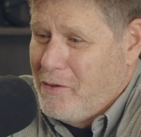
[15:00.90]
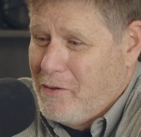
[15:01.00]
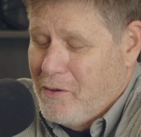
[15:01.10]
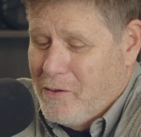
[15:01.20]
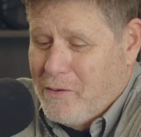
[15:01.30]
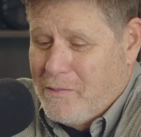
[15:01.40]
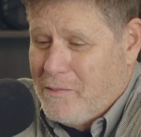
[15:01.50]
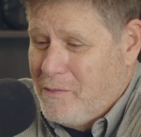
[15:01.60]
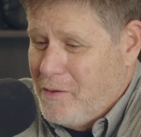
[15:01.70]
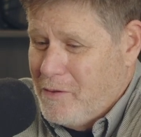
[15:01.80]
you're
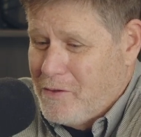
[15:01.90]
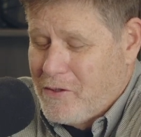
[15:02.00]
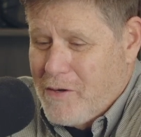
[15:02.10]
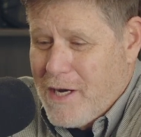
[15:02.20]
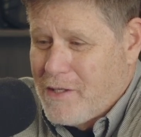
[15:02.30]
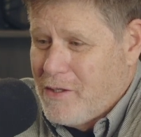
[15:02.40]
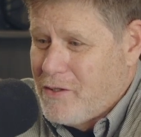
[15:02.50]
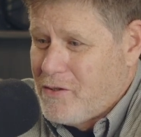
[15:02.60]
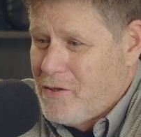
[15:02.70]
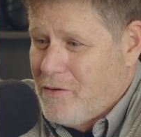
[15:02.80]
scratching
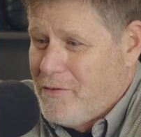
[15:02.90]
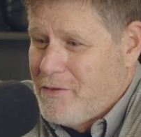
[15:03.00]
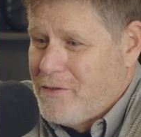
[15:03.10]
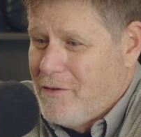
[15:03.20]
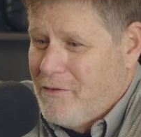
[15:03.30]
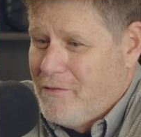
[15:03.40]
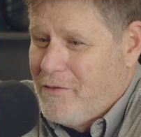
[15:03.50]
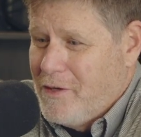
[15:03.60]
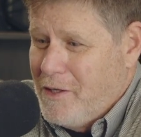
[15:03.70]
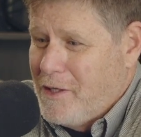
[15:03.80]
the surface
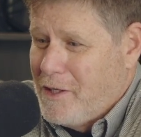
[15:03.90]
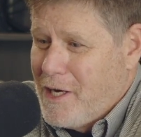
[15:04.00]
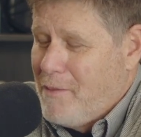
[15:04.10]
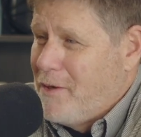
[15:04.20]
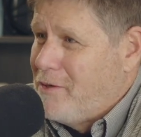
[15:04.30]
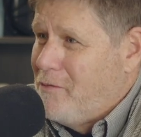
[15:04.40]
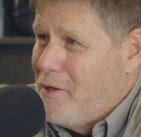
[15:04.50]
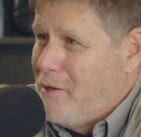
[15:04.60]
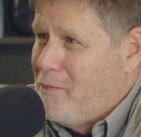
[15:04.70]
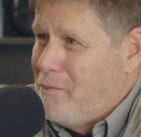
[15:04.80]
of the economic
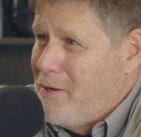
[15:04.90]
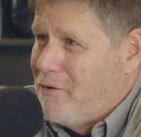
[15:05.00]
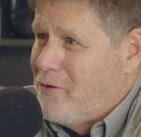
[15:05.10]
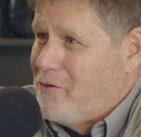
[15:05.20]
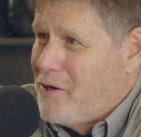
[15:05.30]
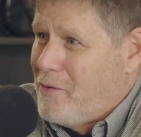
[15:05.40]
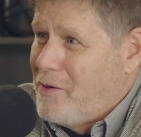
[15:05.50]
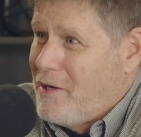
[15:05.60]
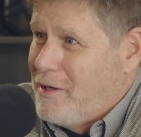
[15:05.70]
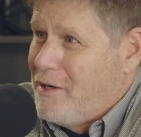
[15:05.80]
development message
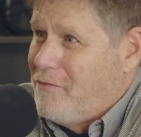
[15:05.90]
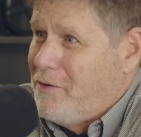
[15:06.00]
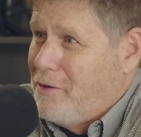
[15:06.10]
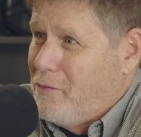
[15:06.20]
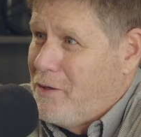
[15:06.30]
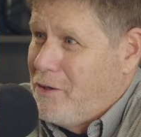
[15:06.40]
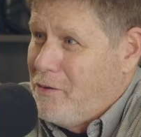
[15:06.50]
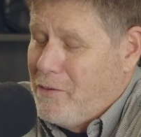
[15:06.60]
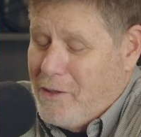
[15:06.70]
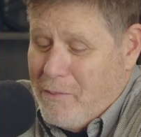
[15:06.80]
I definitely want to
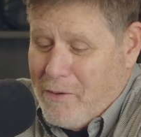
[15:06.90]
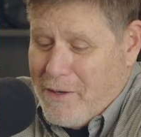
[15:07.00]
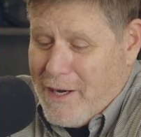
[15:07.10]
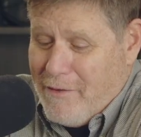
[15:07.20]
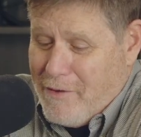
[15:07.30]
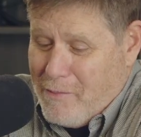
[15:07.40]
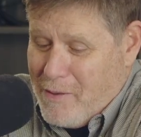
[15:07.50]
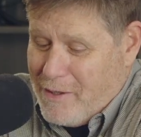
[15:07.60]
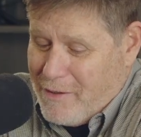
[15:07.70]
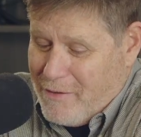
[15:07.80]
do a deeper dive in,
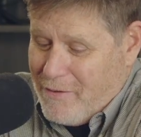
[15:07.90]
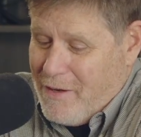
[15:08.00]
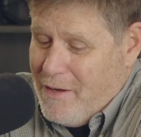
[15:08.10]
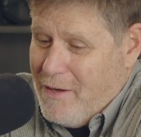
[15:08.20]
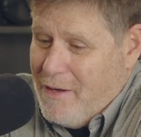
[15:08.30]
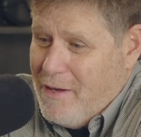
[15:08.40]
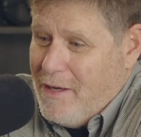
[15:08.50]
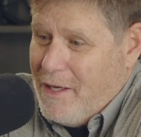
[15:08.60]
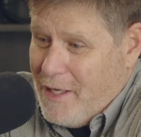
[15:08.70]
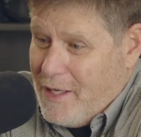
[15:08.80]
because
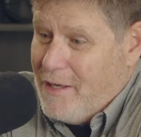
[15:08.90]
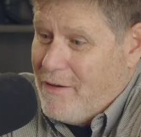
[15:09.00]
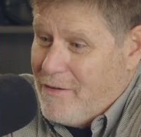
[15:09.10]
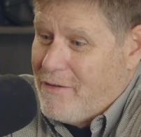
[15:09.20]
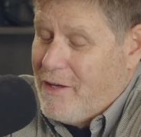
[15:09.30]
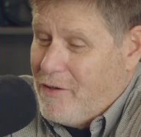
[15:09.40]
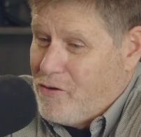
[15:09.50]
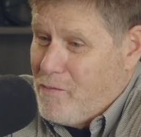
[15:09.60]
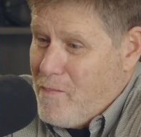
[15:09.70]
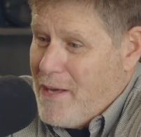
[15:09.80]
it is a
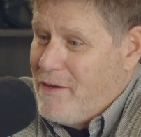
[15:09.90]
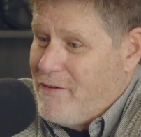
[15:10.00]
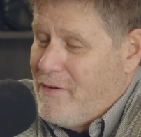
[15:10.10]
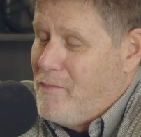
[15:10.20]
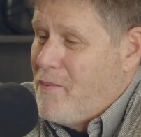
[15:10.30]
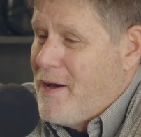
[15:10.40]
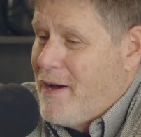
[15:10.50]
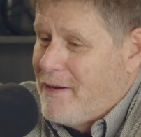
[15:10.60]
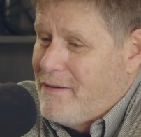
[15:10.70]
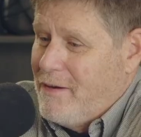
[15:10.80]
tremendous
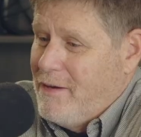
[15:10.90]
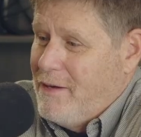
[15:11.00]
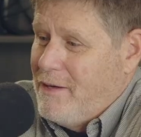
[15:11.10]
impact,